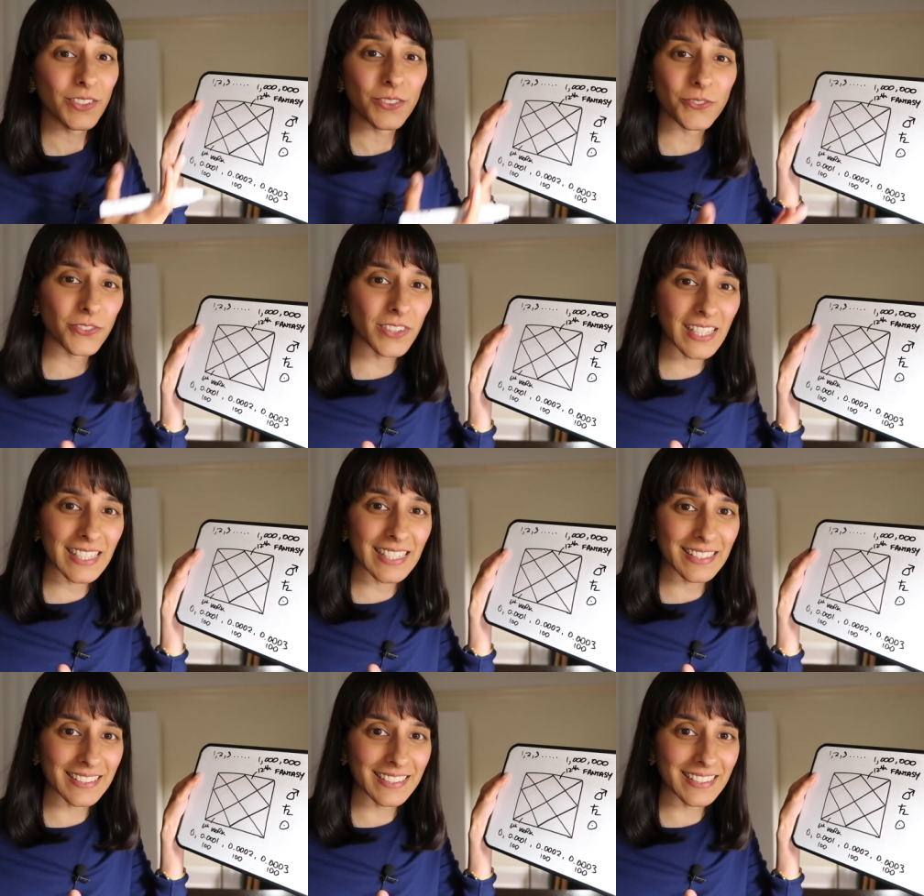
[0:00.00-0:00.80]

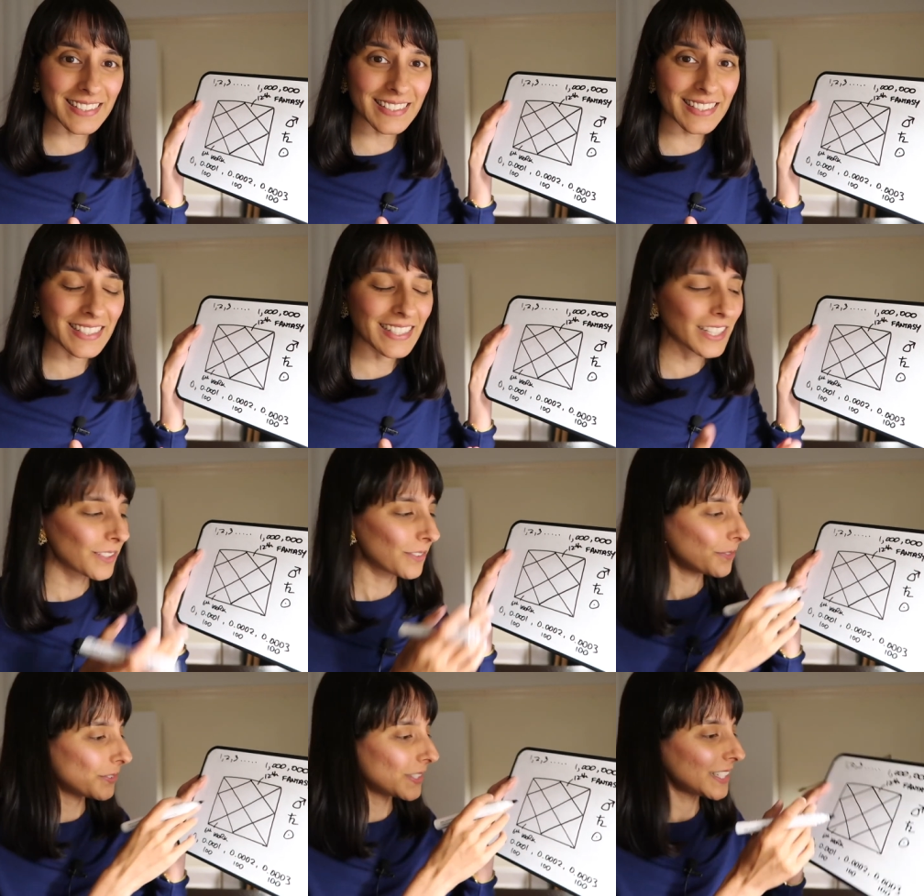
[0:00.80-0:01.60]
Venus.
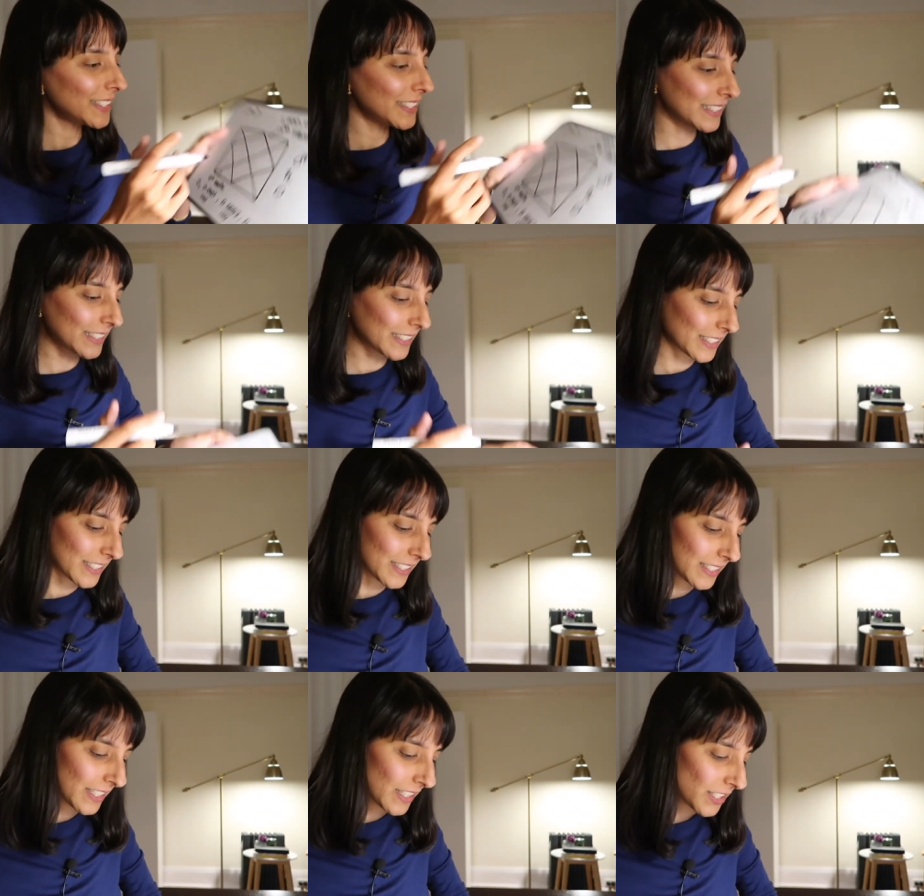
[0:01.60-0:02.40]

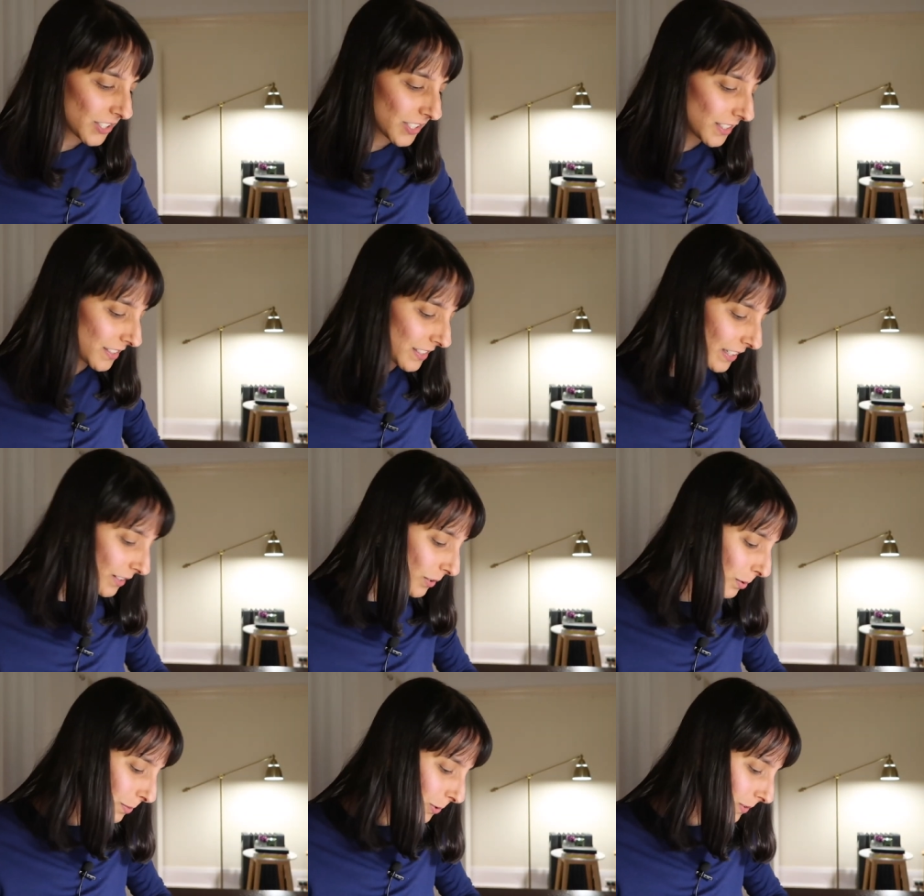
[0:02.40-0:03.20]
Venus, she's
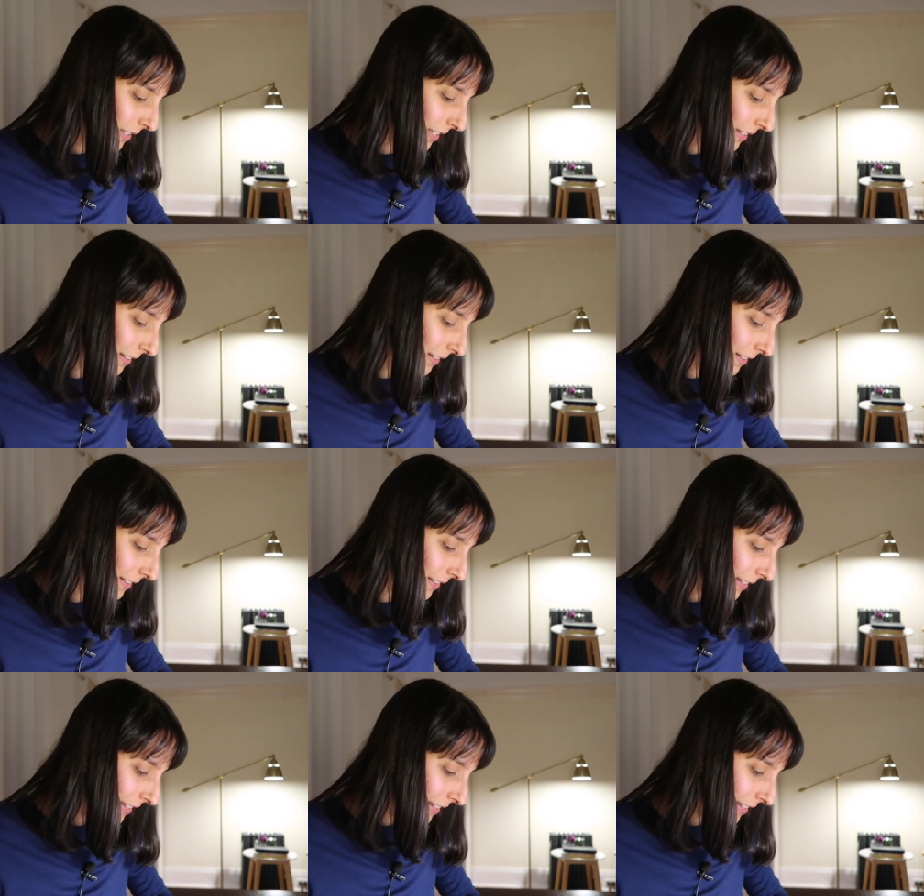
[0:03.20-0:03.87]
terrible here.